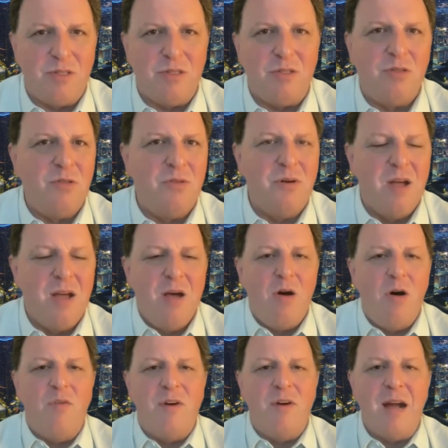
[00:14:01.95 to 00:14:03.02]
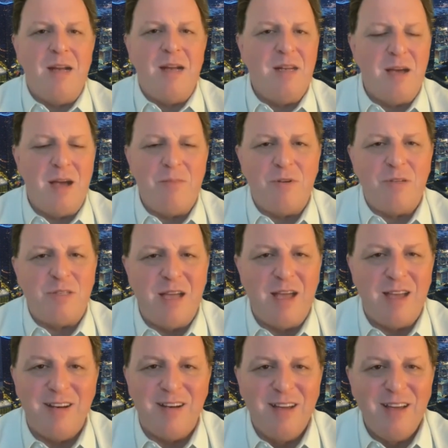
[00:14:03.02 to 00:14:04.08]
And 2, over
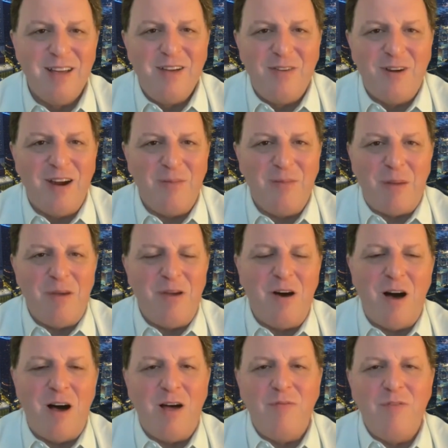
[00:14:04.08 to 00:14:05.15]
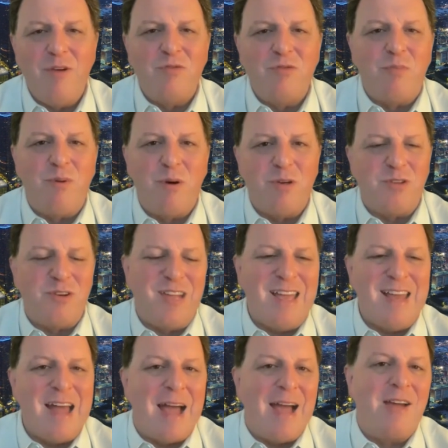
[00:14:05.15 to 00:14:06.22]
99%, right? Probably all of those reports are
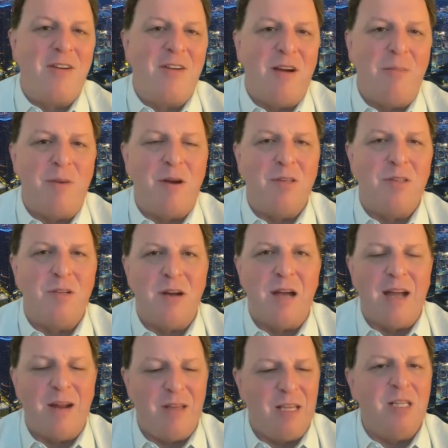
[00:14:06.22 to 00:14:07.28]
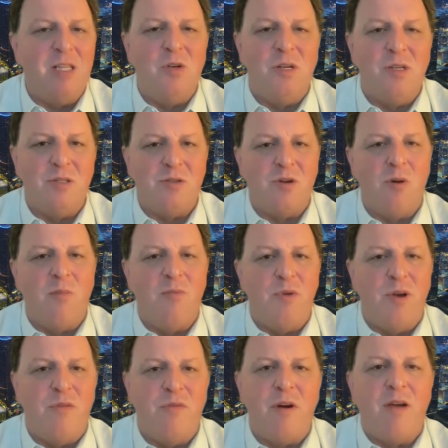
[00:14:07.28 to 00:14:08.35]
inaccurate because they're not including scope
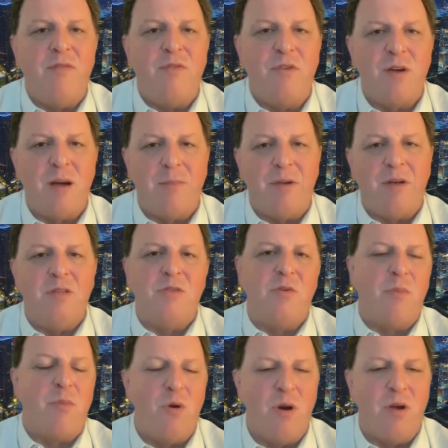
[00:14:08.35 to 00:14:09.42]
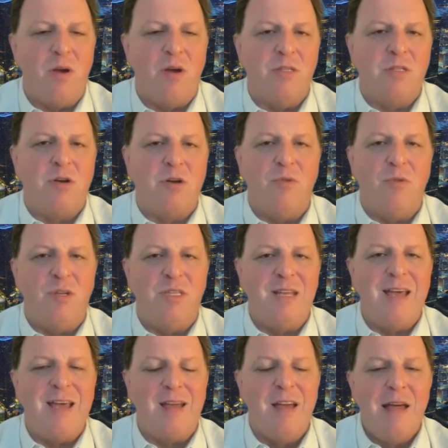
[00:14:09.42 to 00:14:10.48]
3. Very few companies are reporting on scope 3
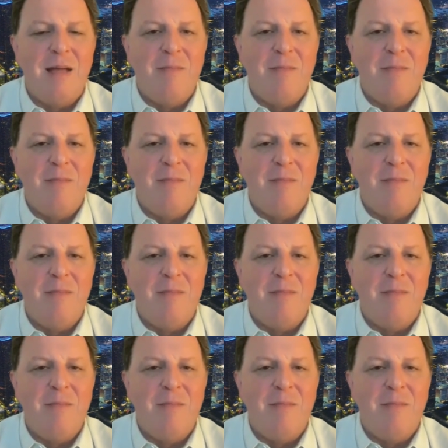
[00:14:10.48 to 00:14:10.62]
today.